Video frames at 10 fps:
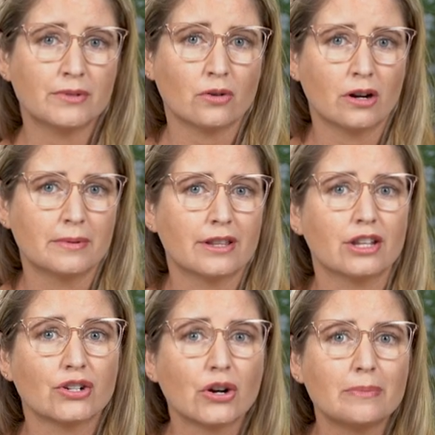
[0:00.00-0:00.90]
absorbed,
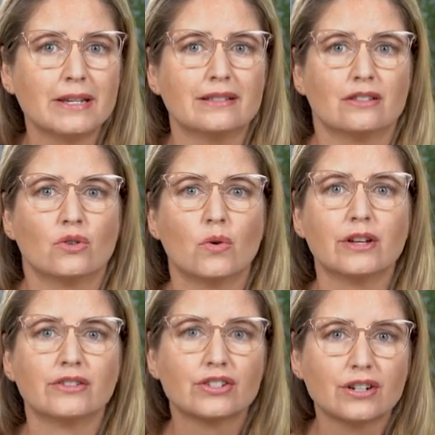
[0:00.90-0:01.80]
the terpenes in the
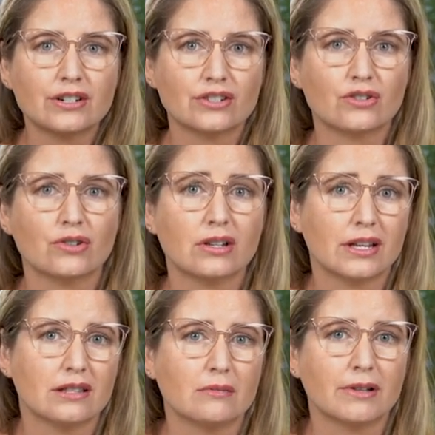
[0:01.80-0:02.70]
oil start to
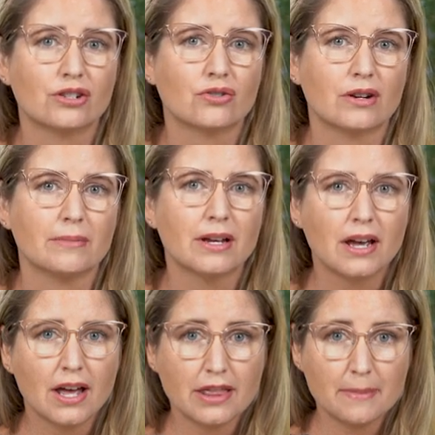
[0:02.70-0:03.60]
circulate in the bloodstream.
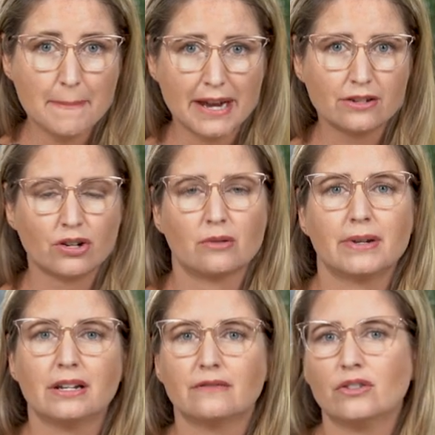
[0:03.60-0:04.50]
The main
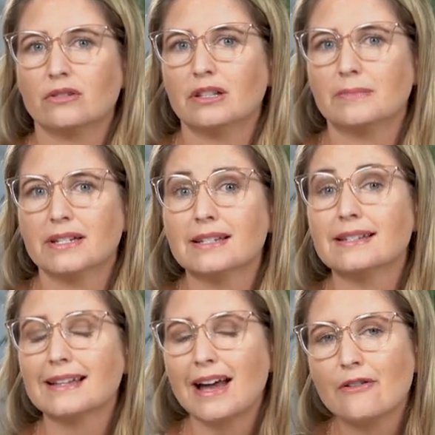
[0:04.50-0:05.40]
terpene of eucalyptus
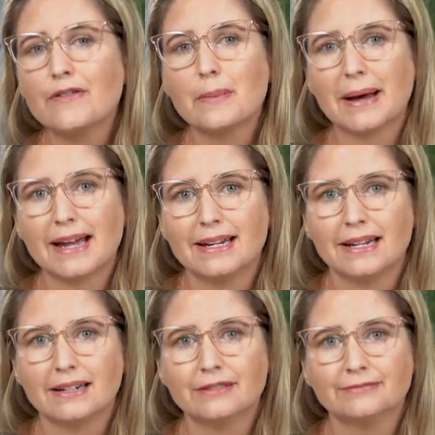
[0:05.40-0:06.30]
is alpha-pinene.